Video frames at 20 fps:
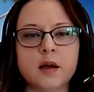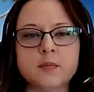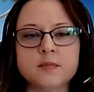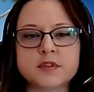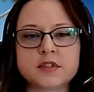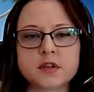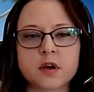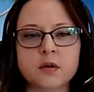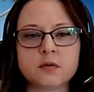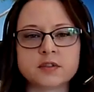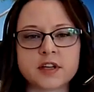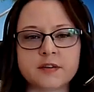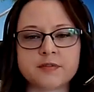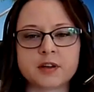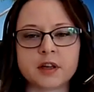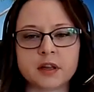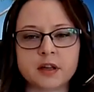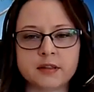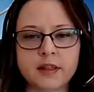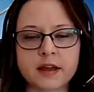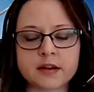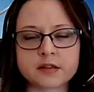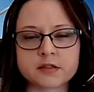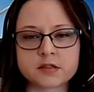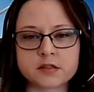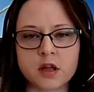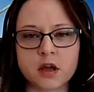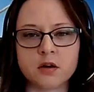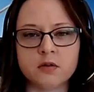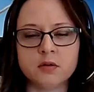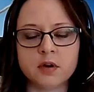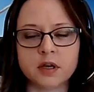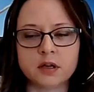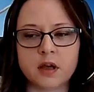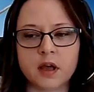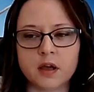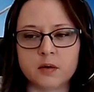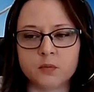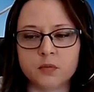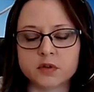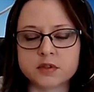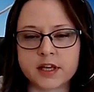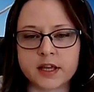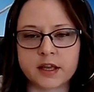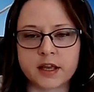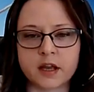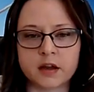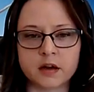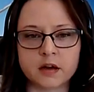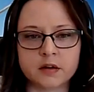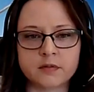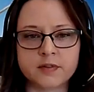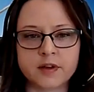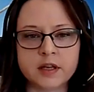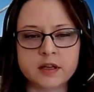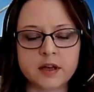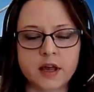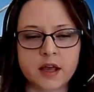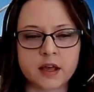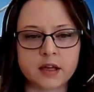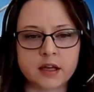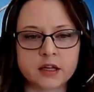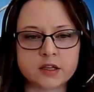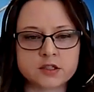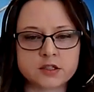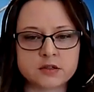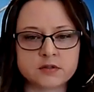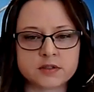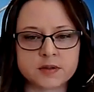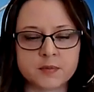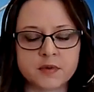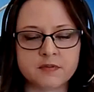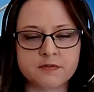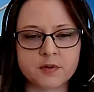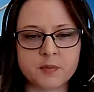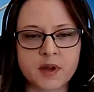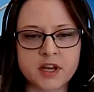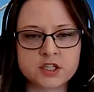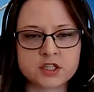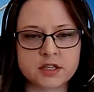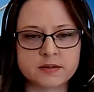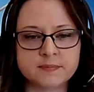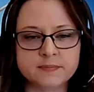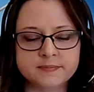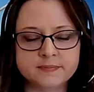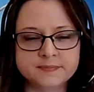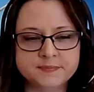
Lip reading: So definitely let us know, and we'll take care of it and get you some information.